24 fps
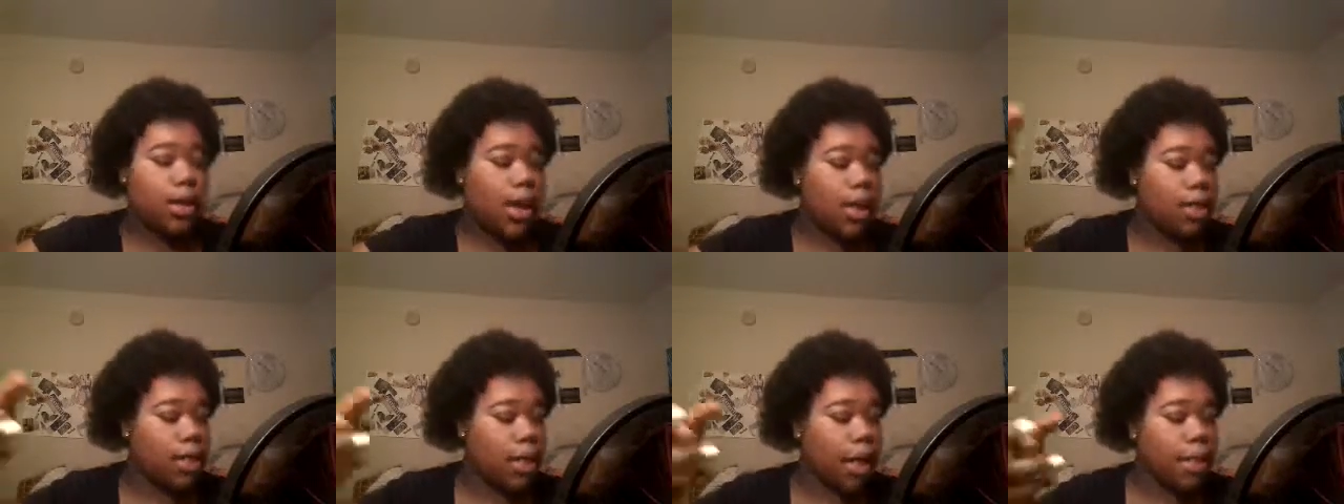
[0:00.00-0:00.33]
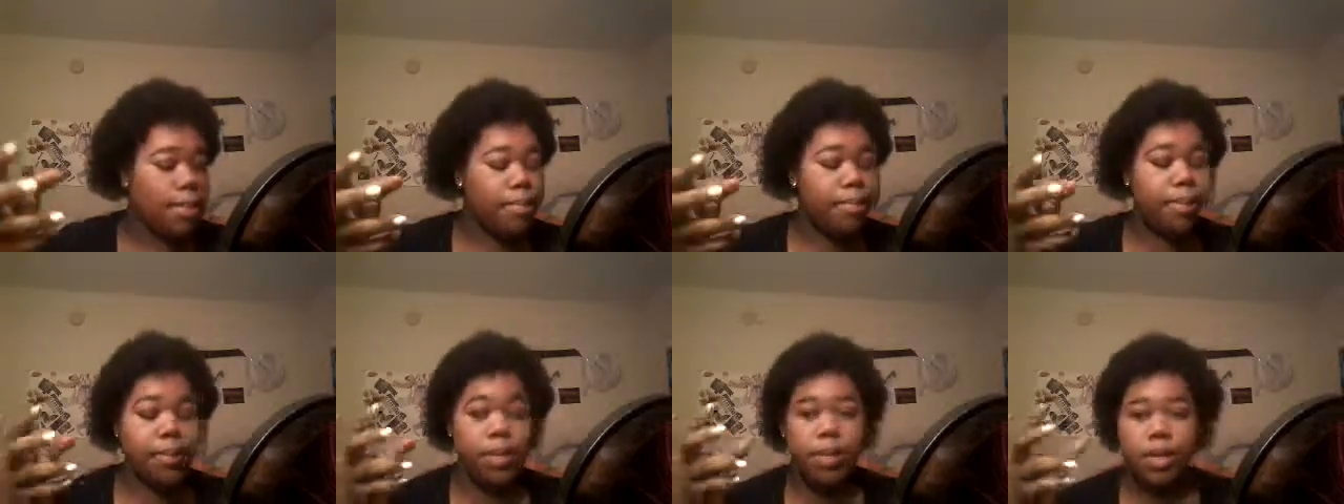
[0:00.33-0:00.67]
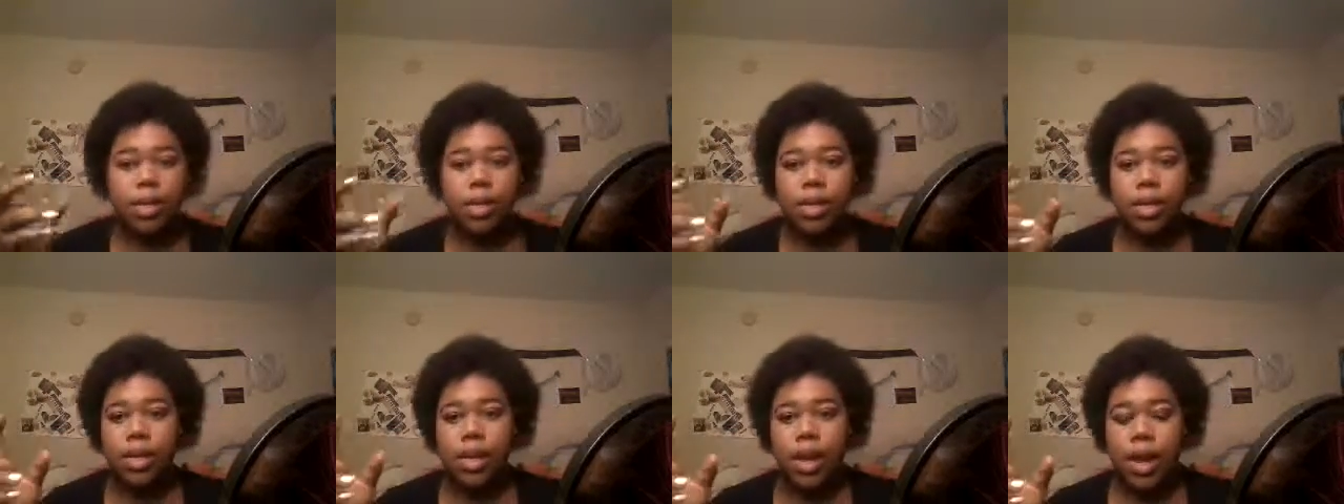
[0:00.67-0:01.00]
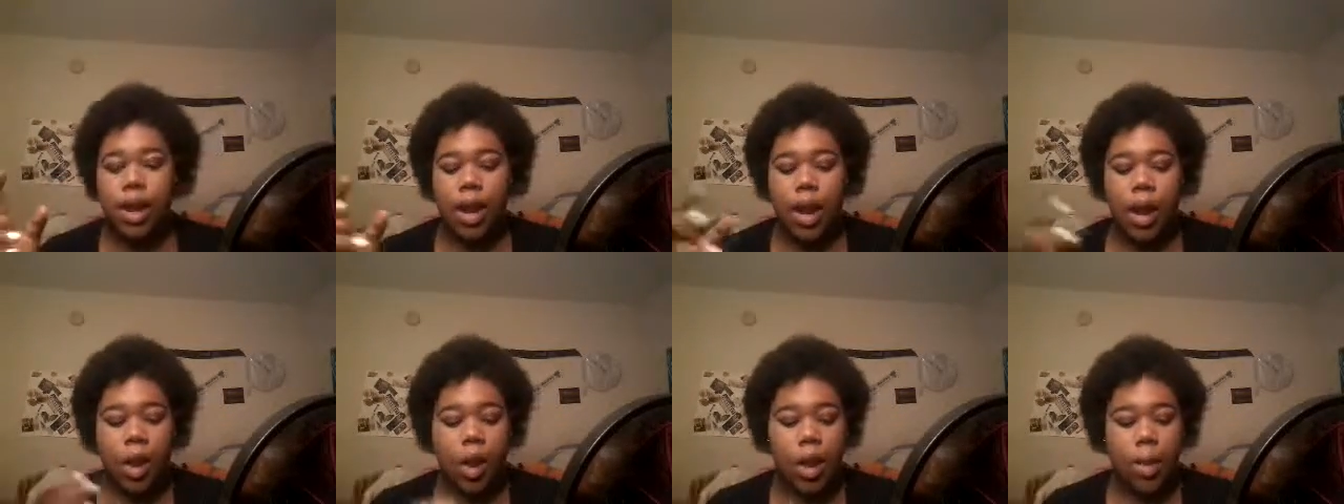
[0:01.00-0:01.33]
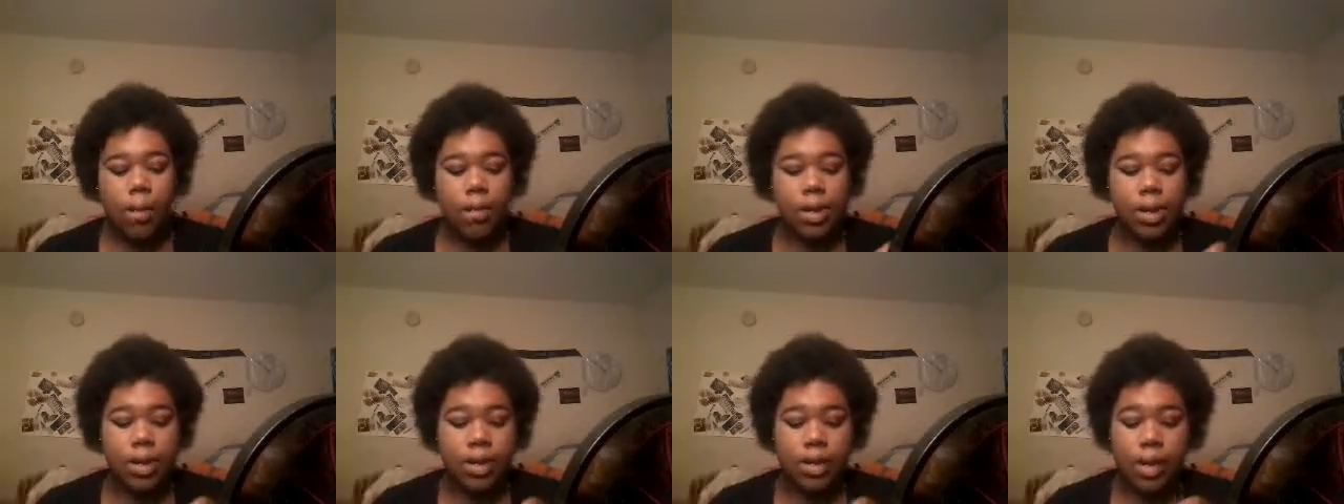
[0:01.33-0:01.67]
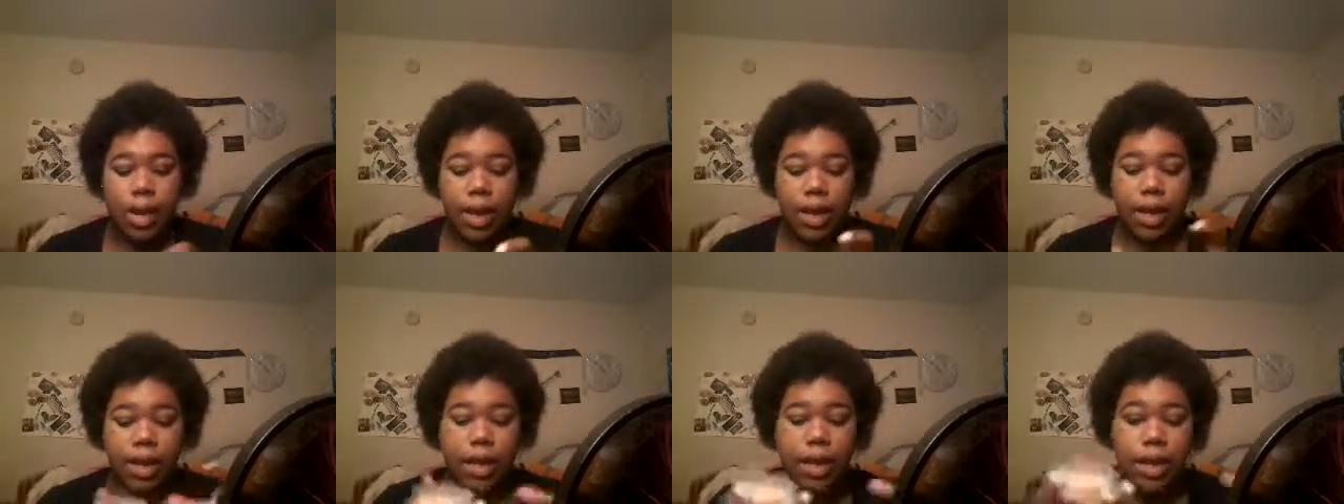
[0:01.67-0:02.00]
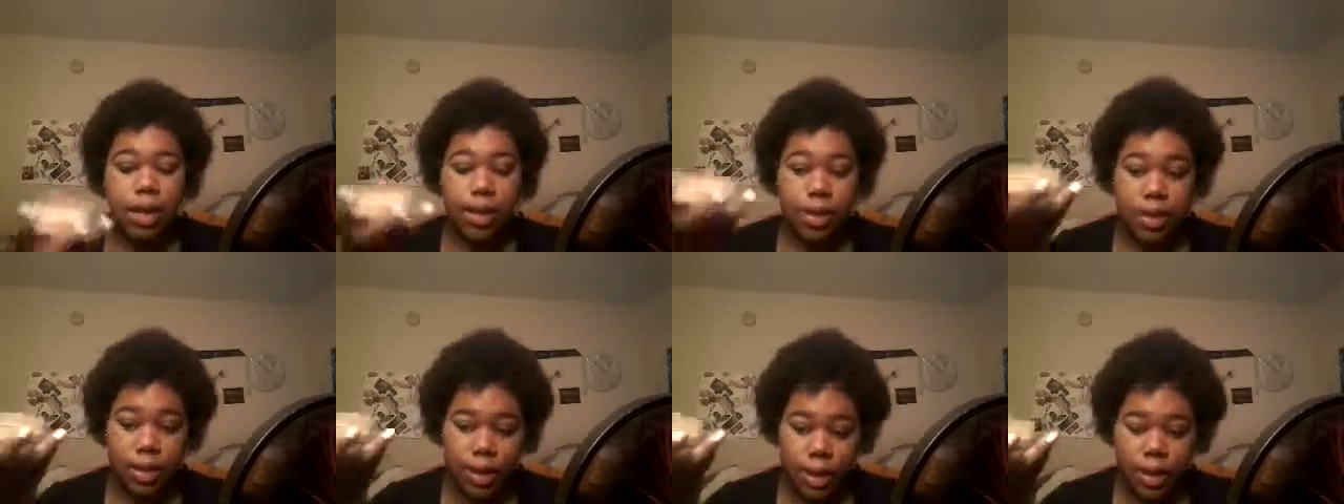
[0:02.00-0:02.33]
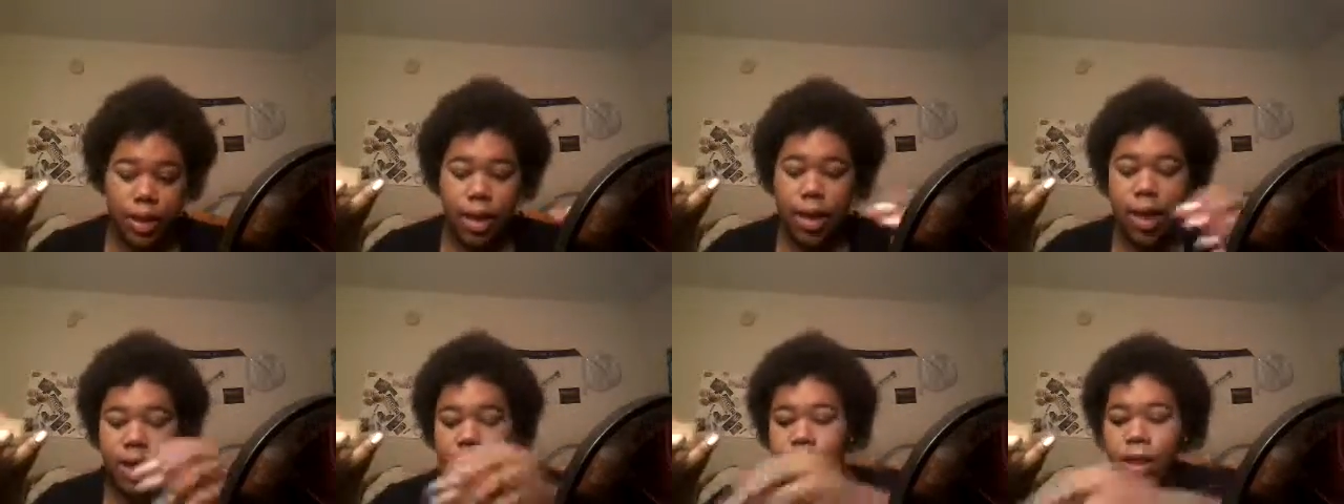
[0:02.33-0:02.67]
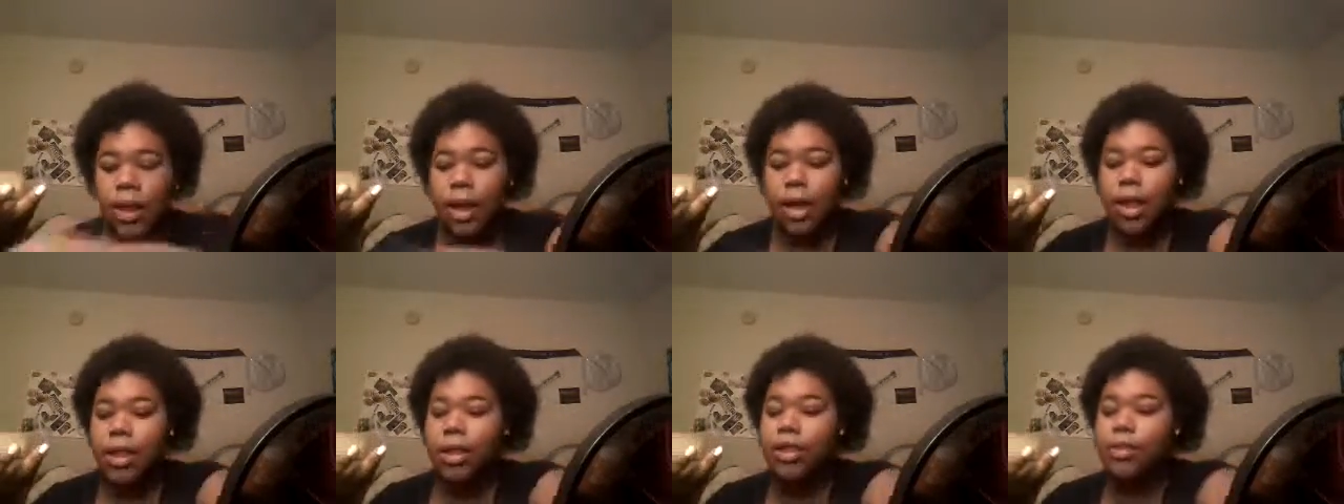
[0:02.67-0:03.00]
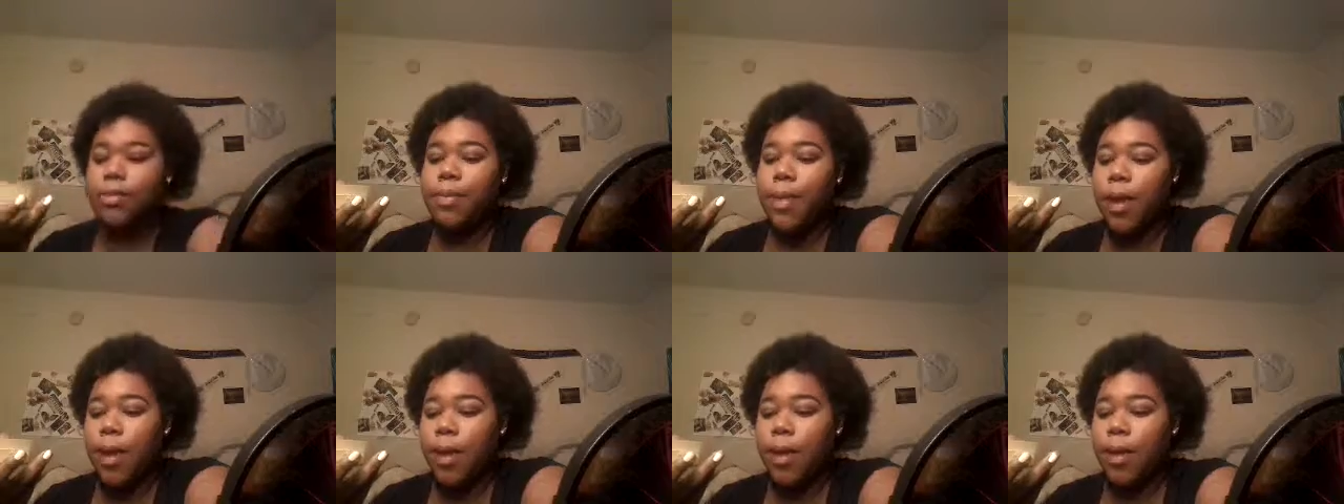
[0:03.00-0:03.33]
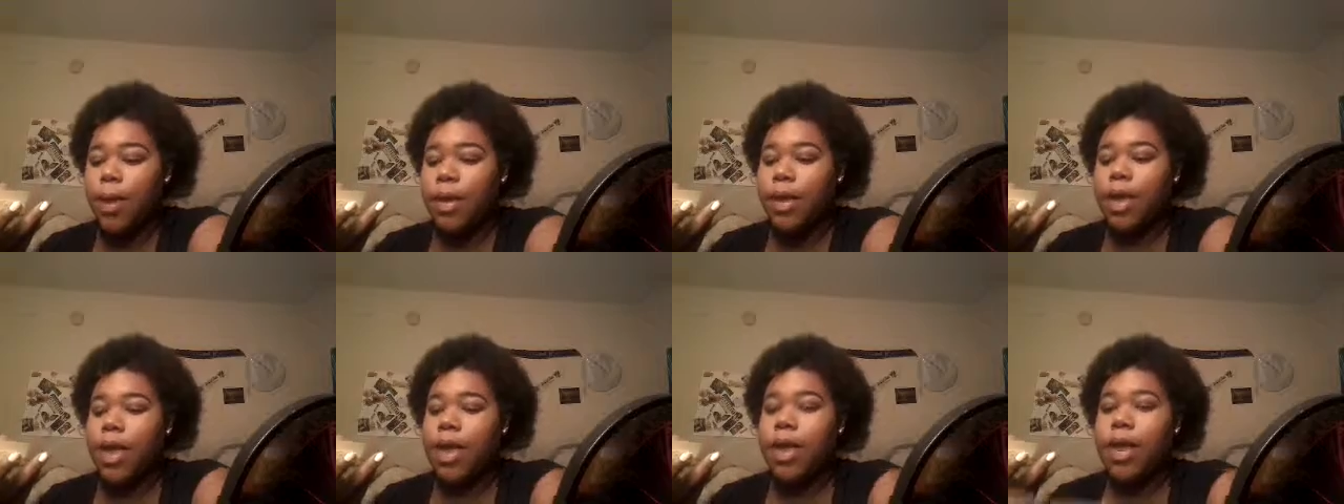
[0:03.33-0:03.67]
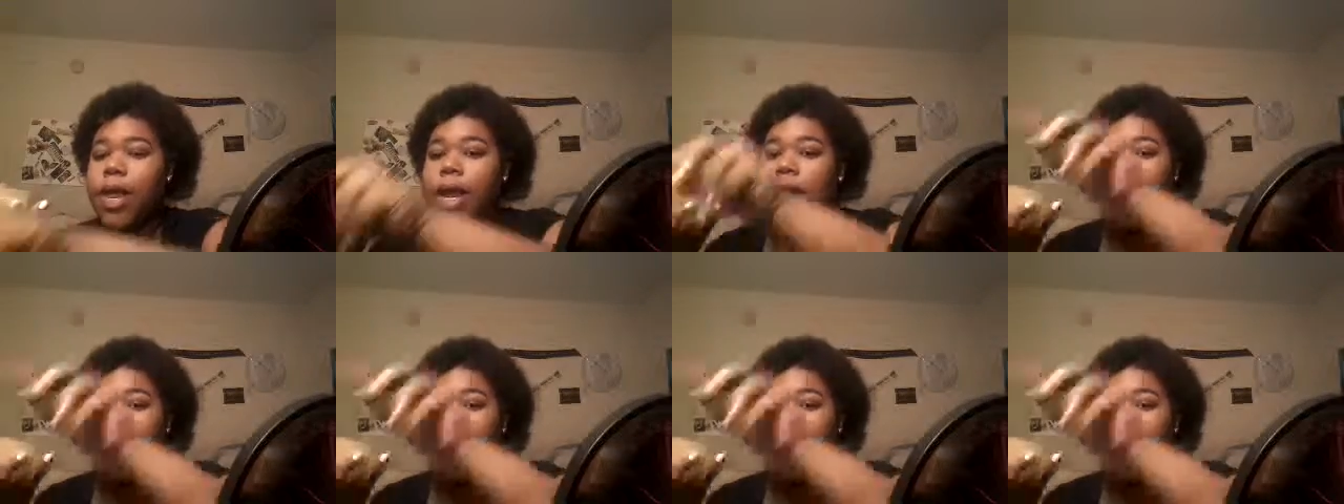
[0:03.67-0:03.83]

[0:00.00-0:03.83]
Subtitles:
so after I blended that out, I'm gonna take the LA Colors powder again,